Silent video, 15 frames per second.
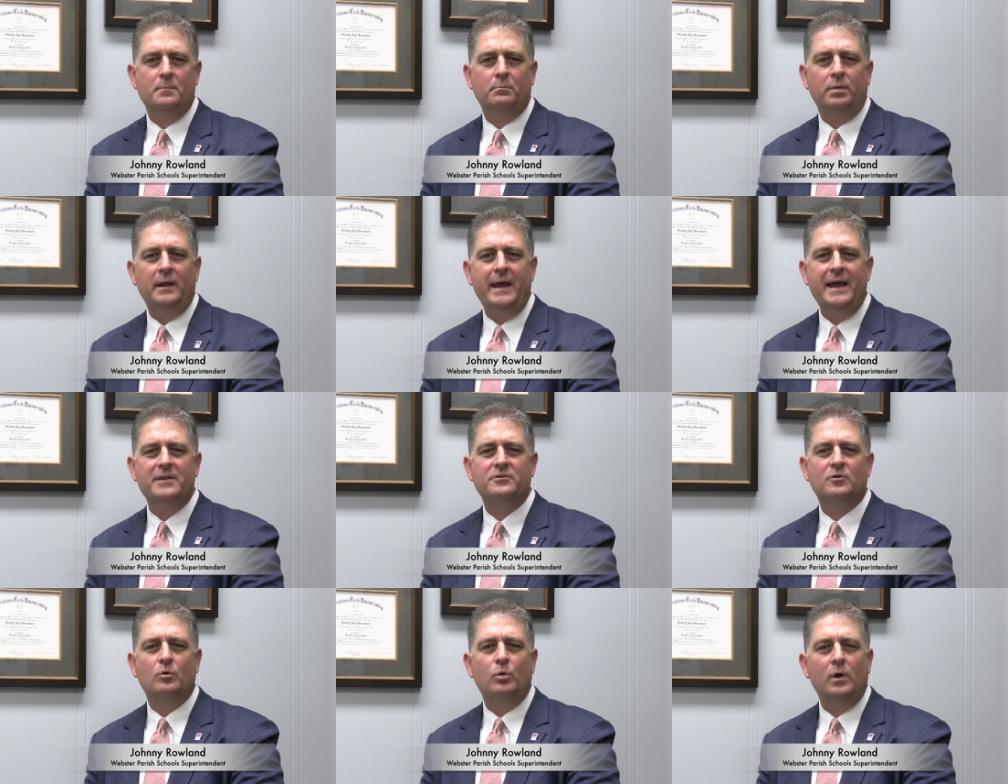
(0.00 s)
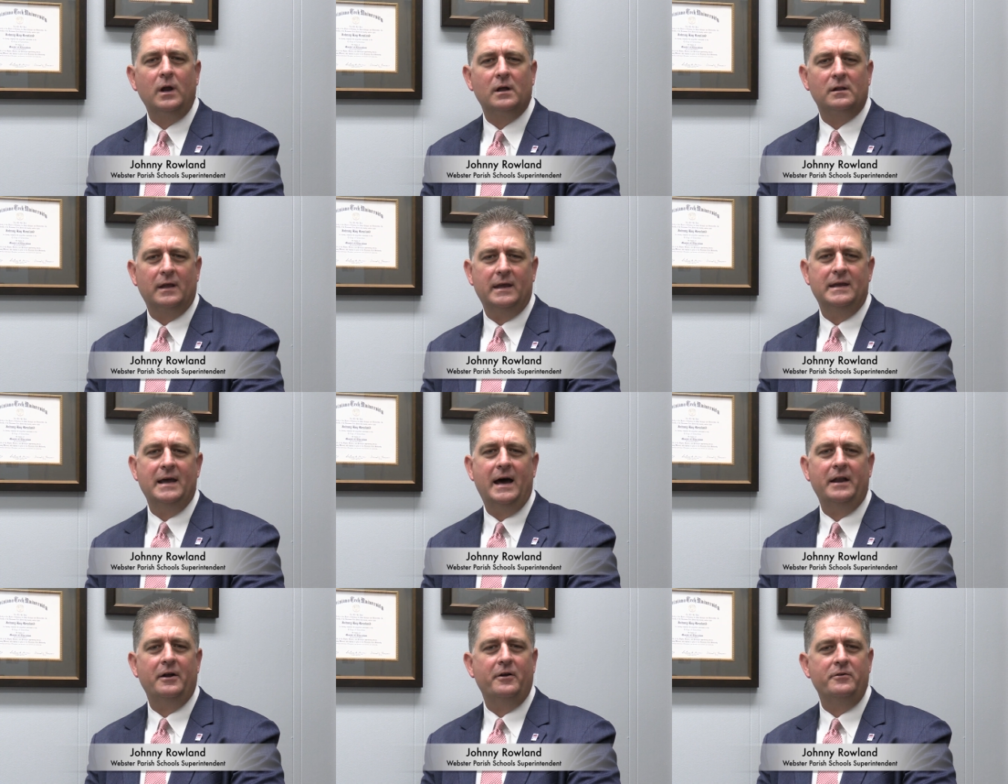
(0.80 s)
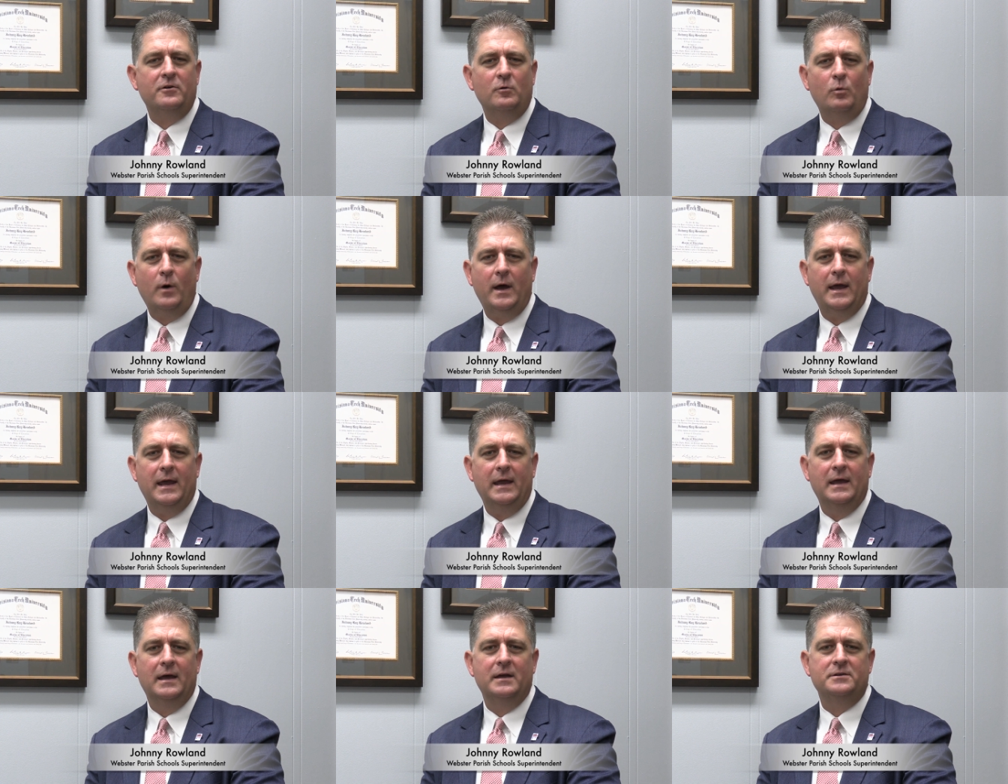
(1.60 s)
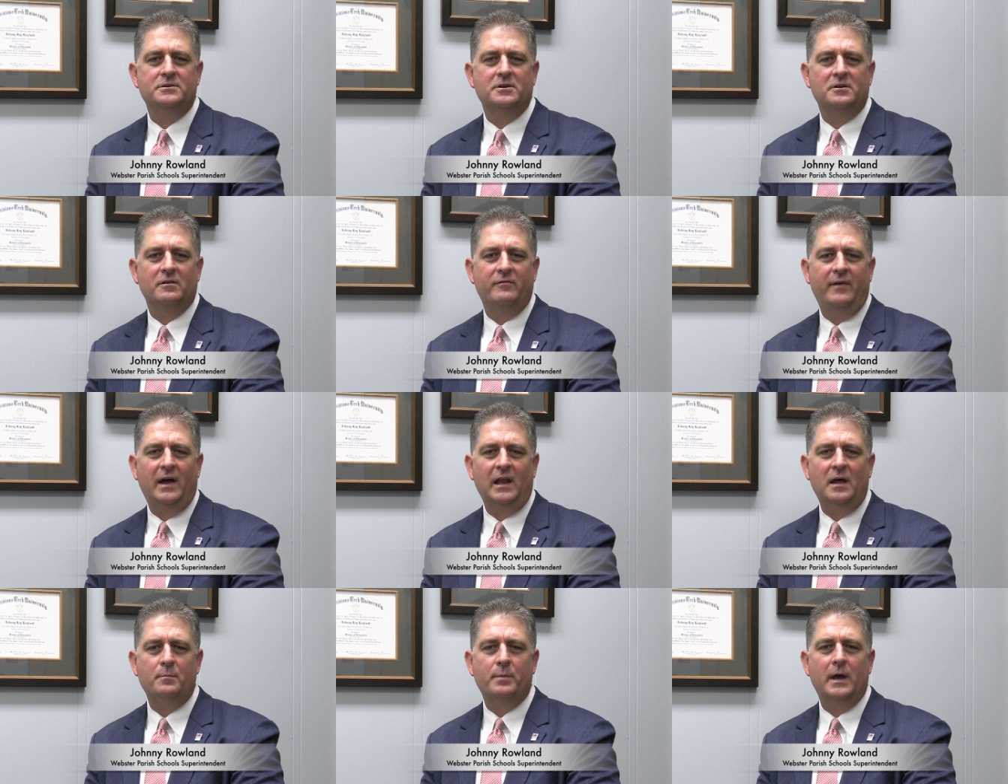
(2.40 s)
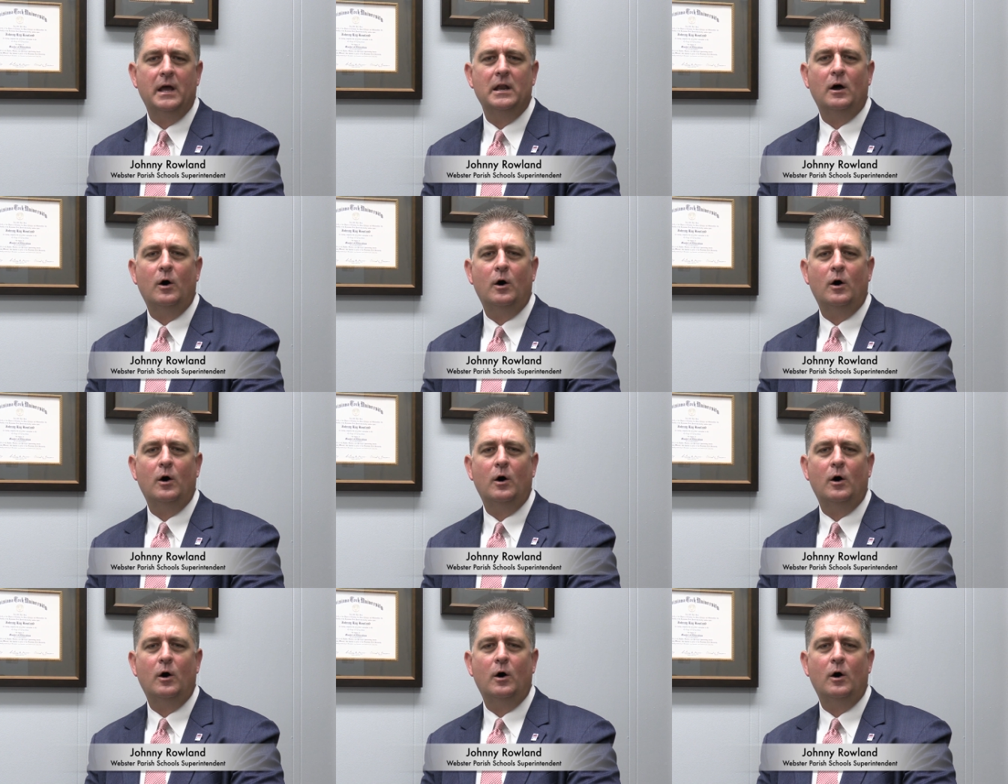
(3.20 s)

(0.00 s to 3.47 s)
Plans quickly got underway to develop an